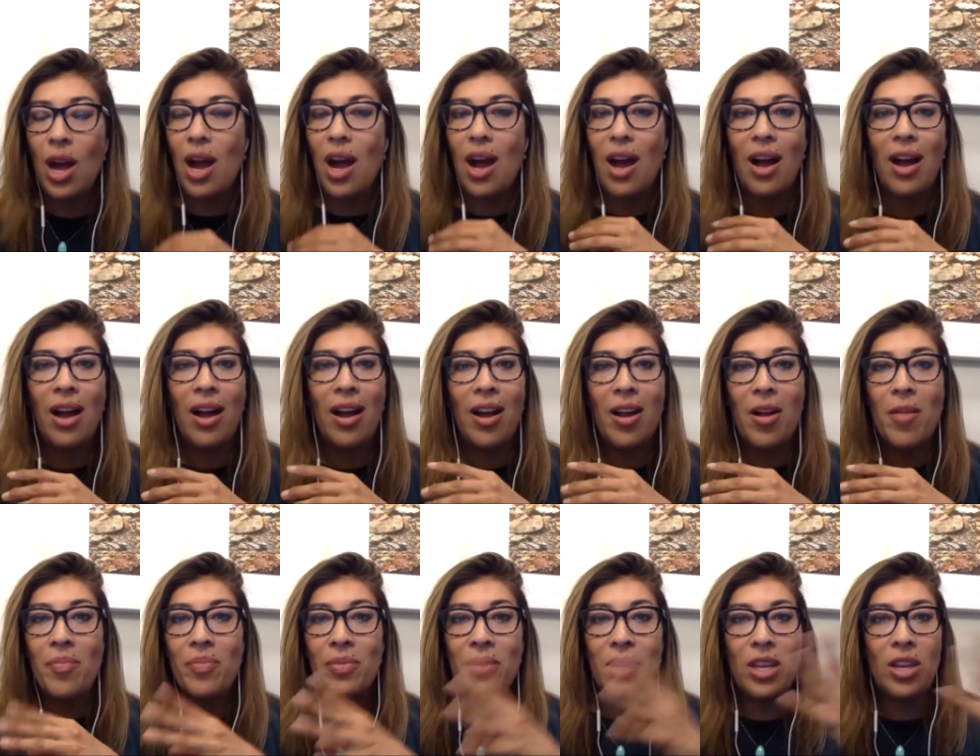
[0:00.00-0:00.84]

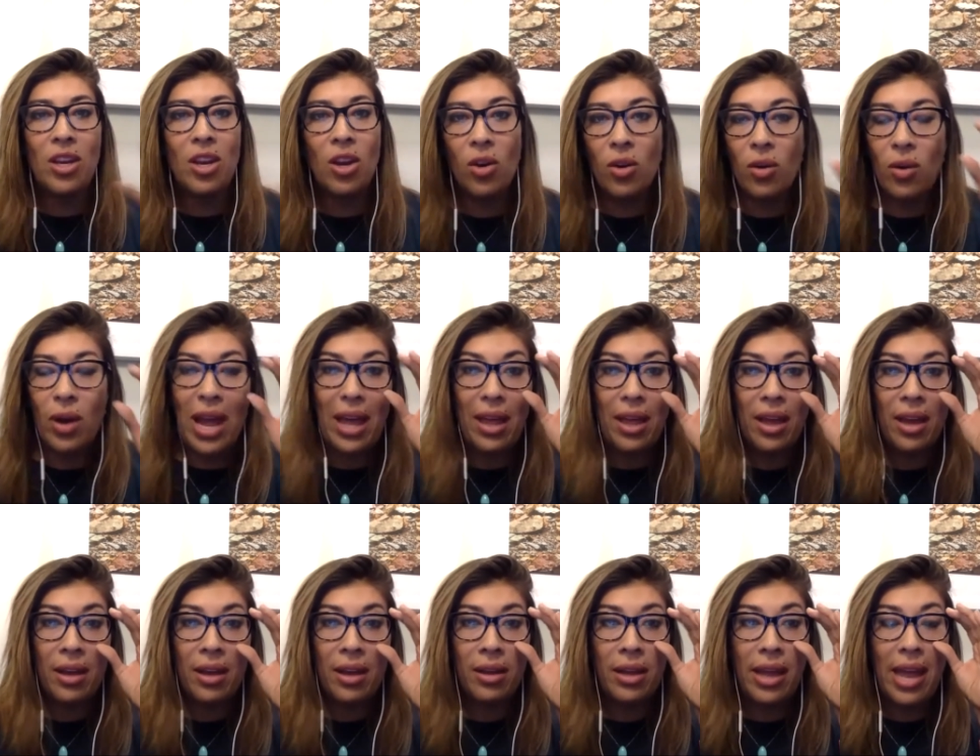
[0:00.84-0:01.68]
um, you know,
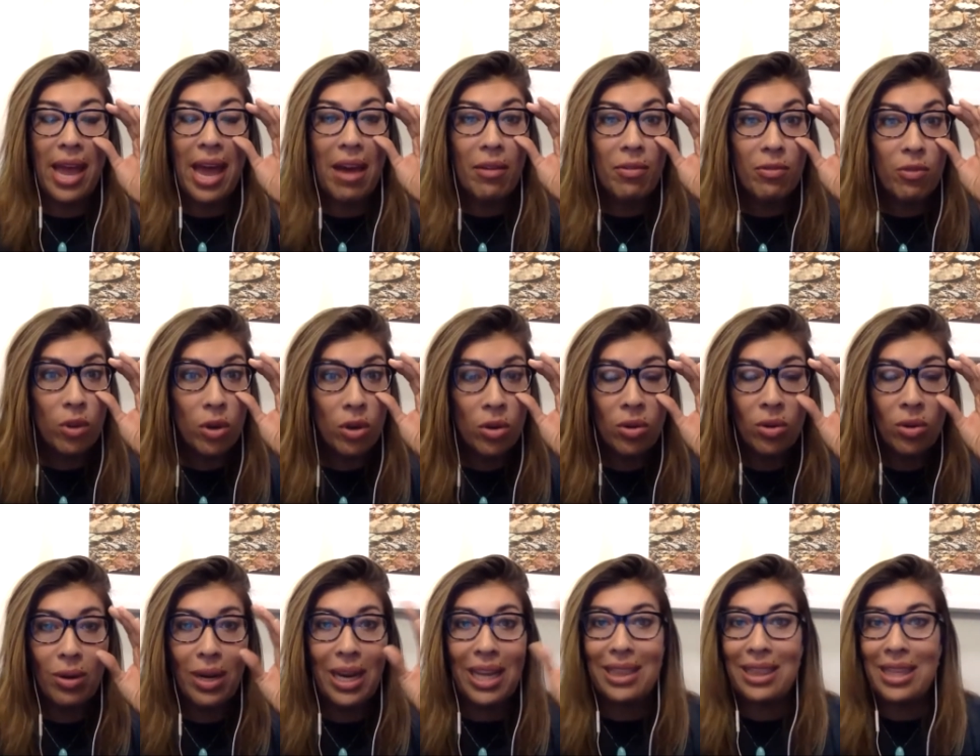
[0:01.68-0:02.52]
uh,
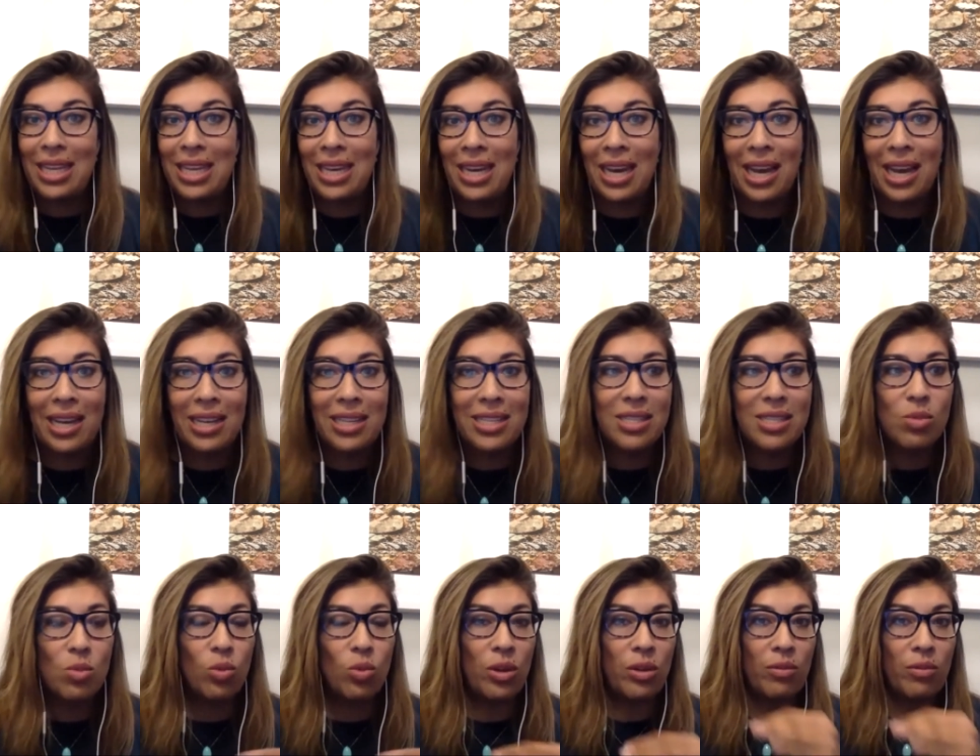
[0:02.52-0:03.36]
Afro-Latinas
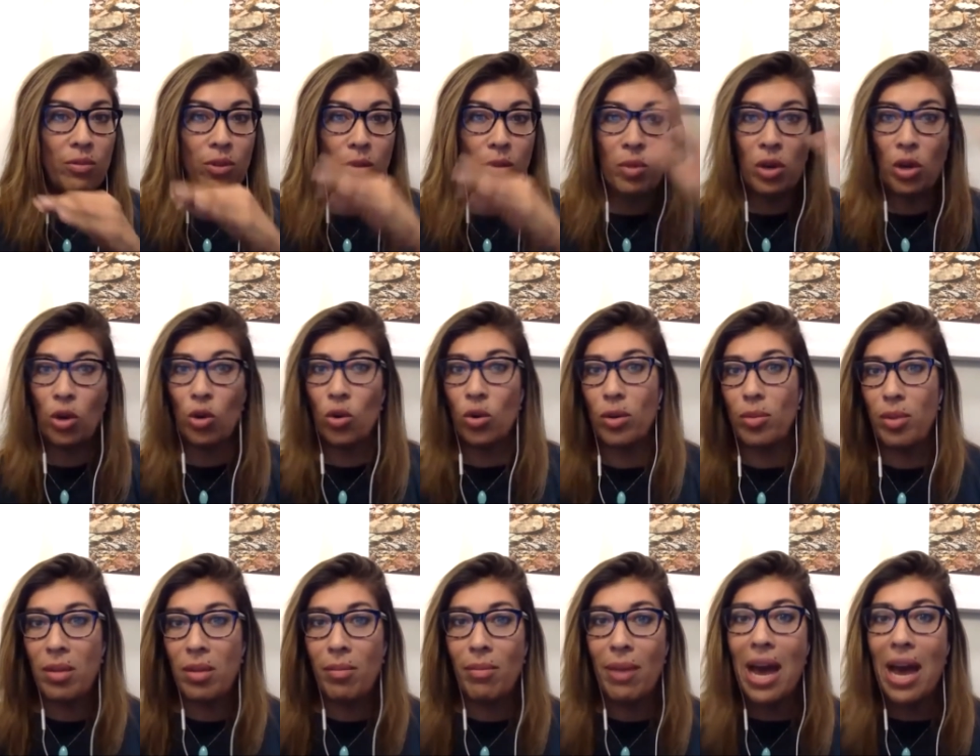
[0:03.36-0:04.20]
with, from a
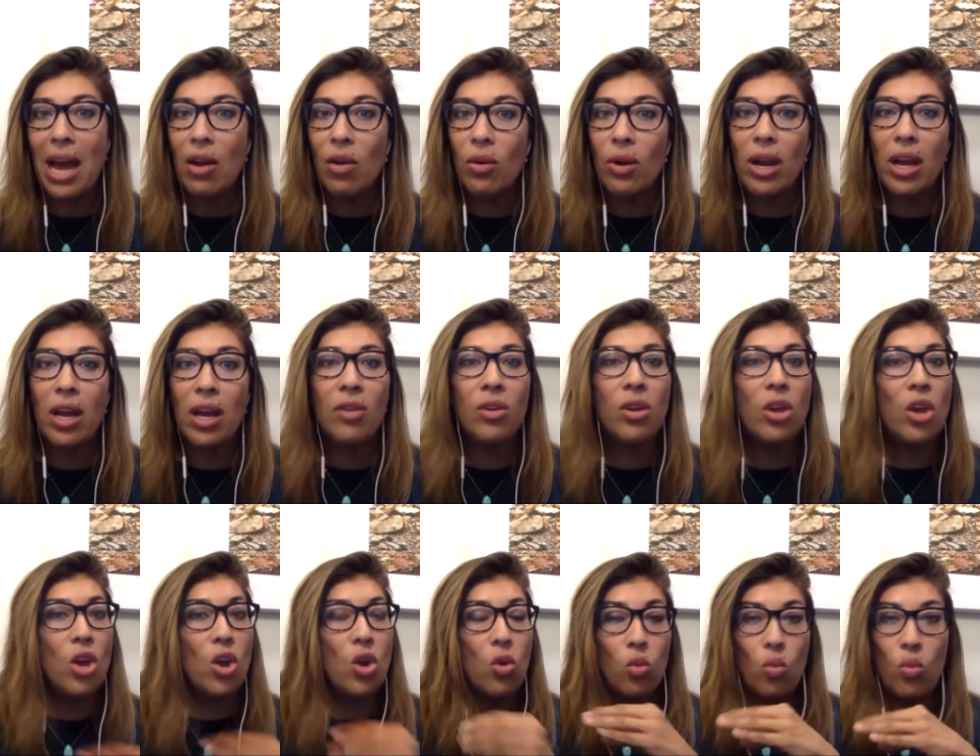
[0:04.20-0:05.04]
Caribbean background,
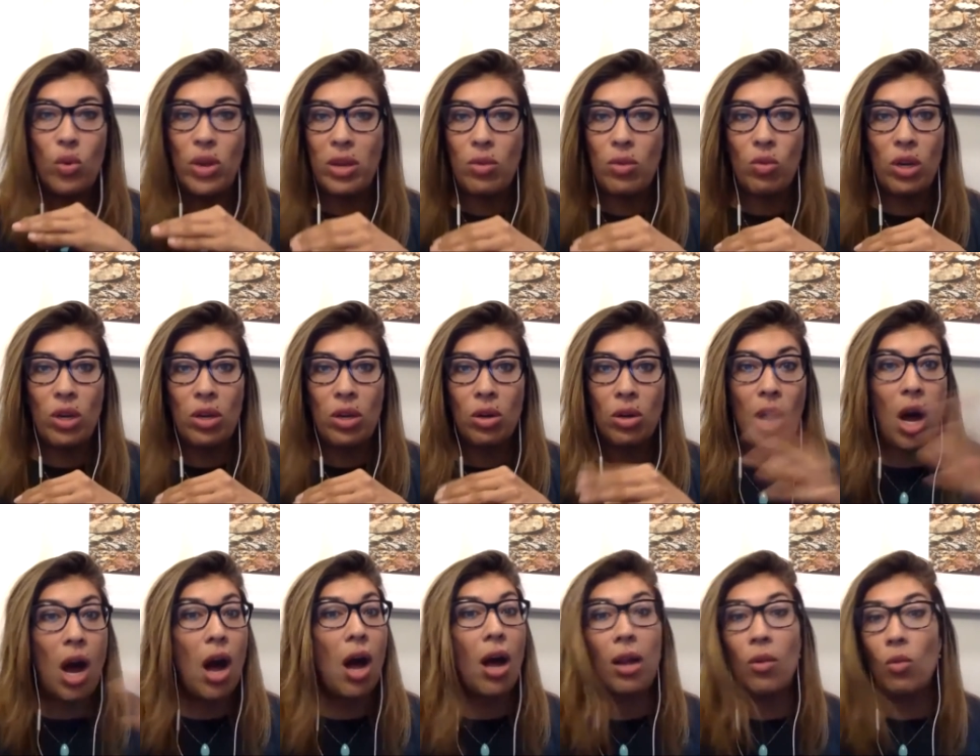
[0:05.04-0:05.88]
we will
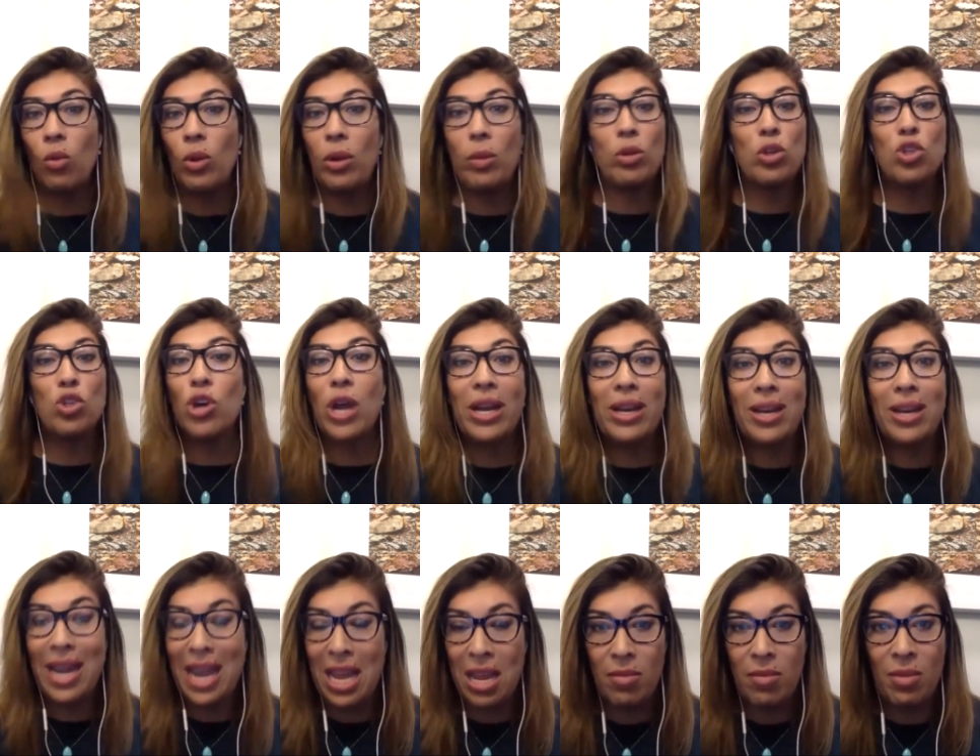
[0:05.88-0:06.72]
call, we will try to
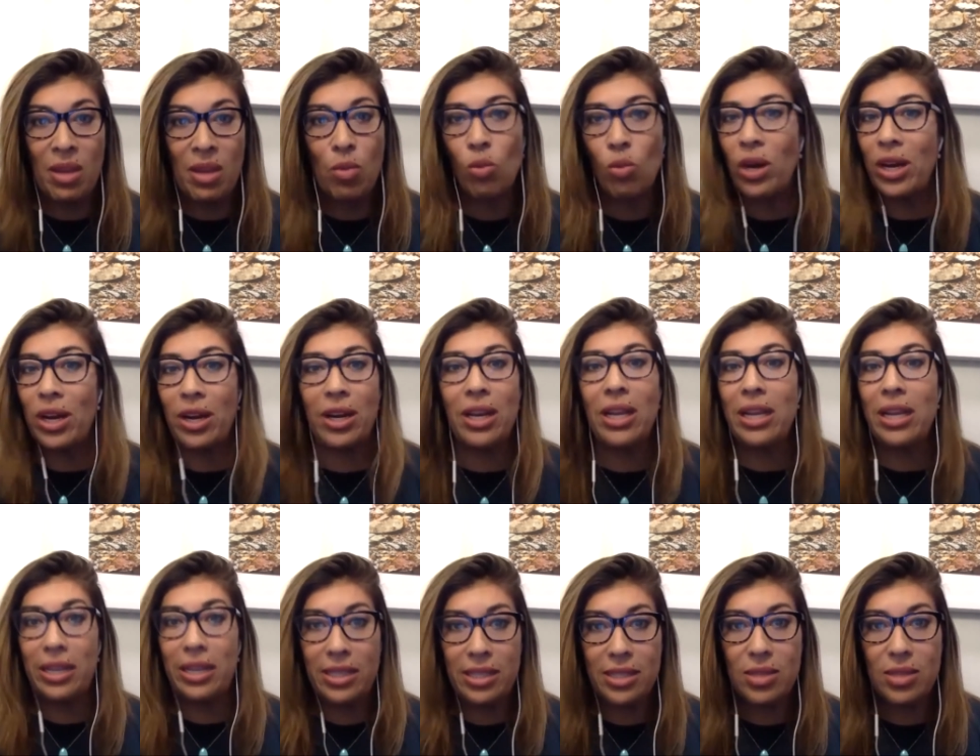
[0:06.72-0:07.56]
name it what it
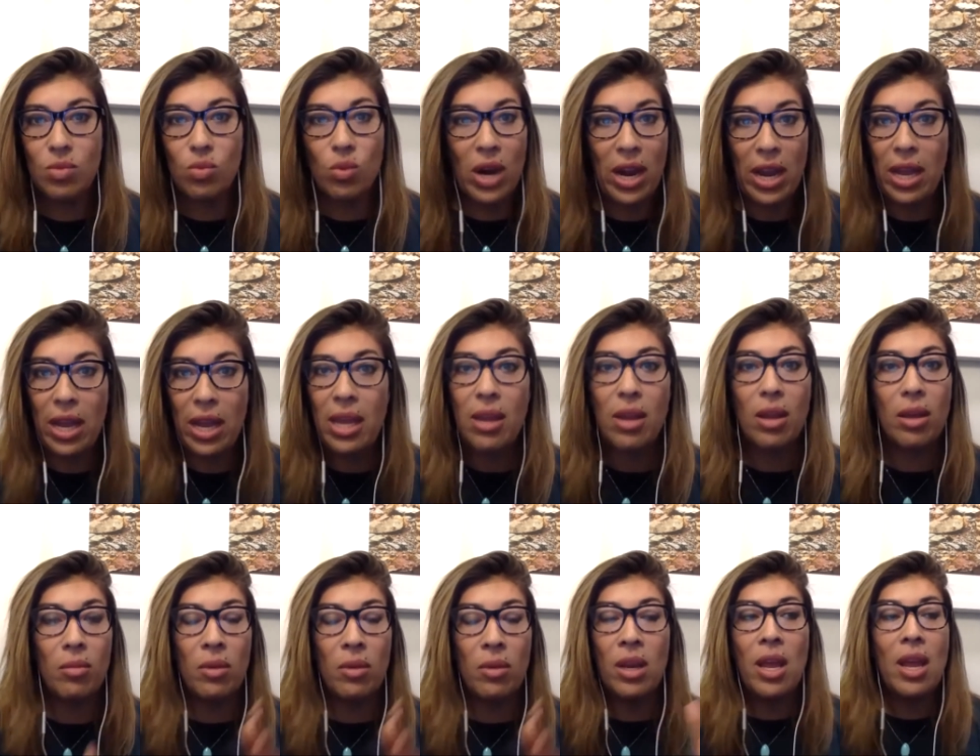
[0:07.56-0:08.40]
is, right?
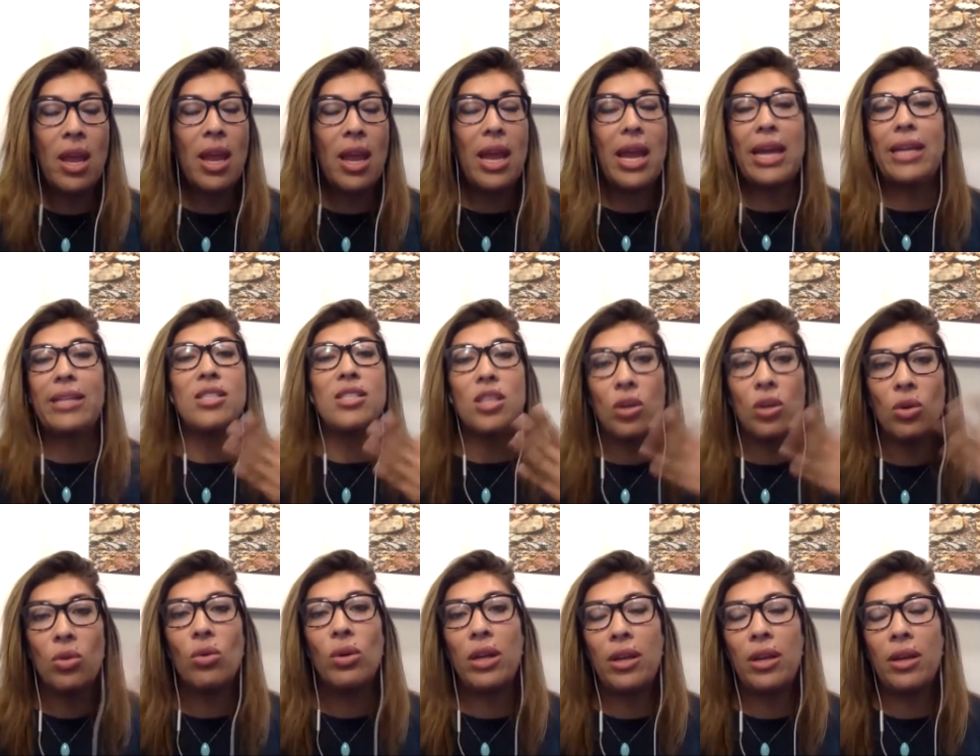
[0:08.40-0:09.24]
And, and
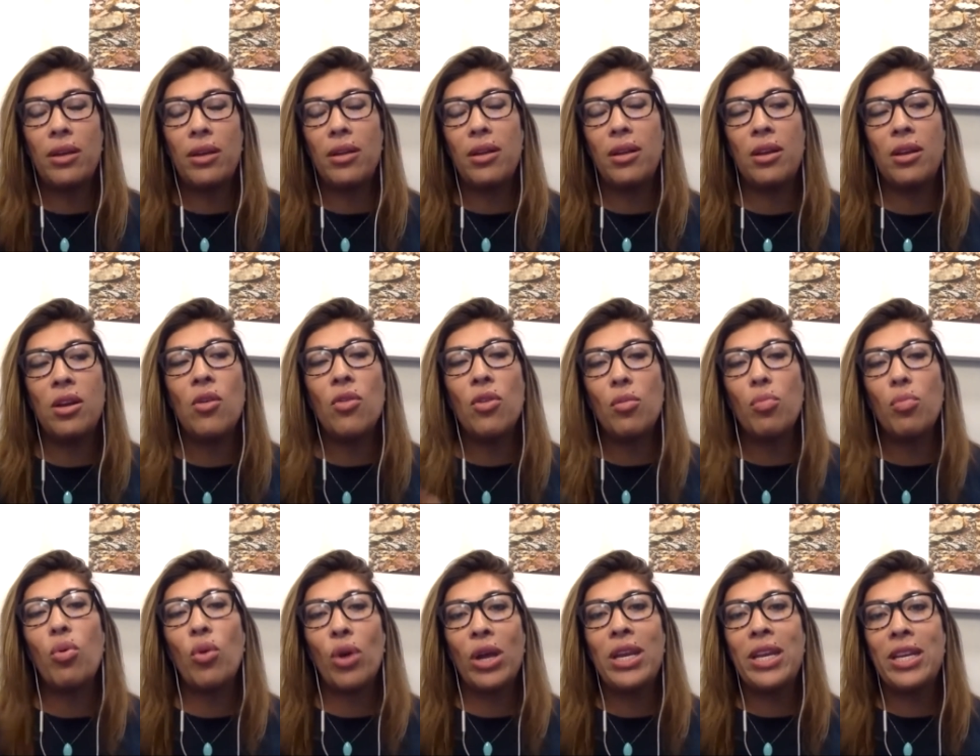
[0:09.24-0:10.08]
so, it, you know, the
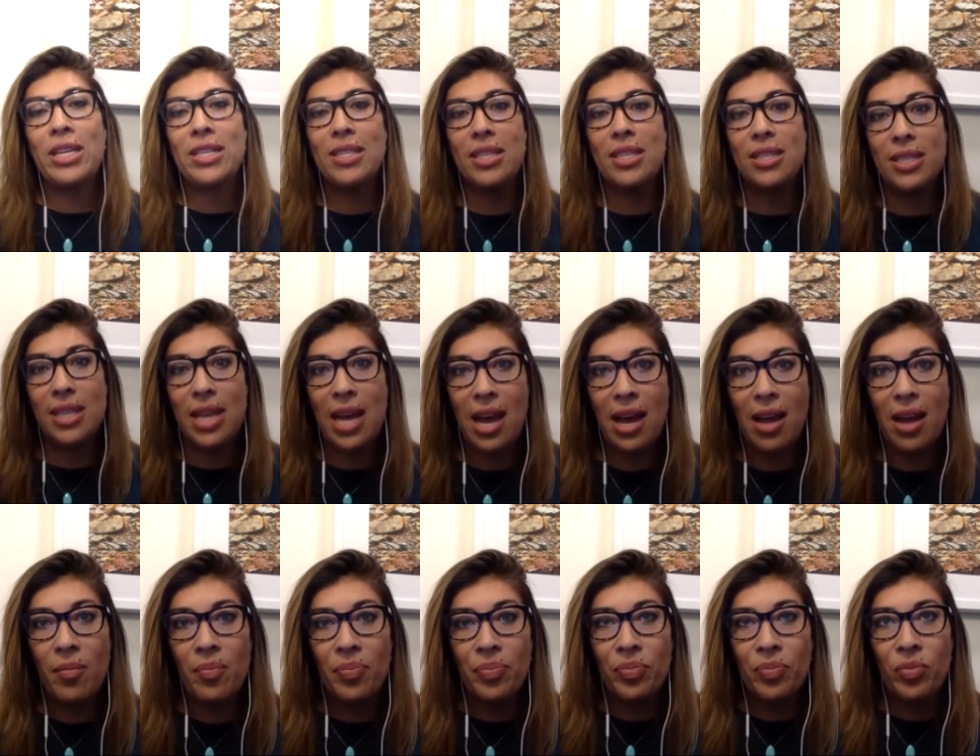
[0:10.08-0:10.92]
point is, is
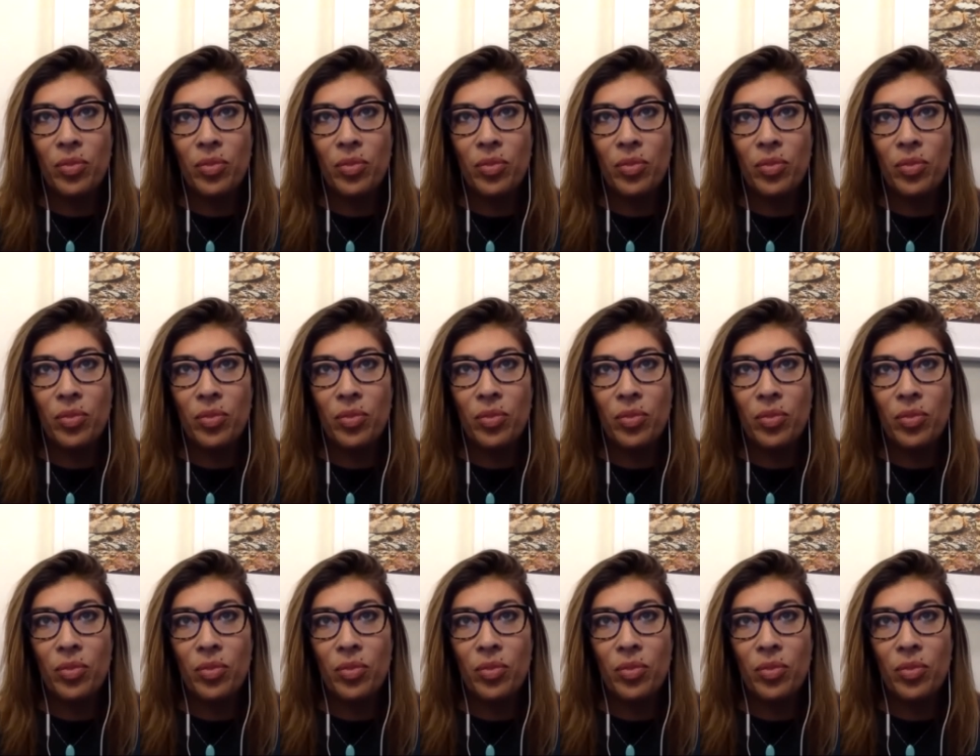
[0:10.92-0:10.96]
that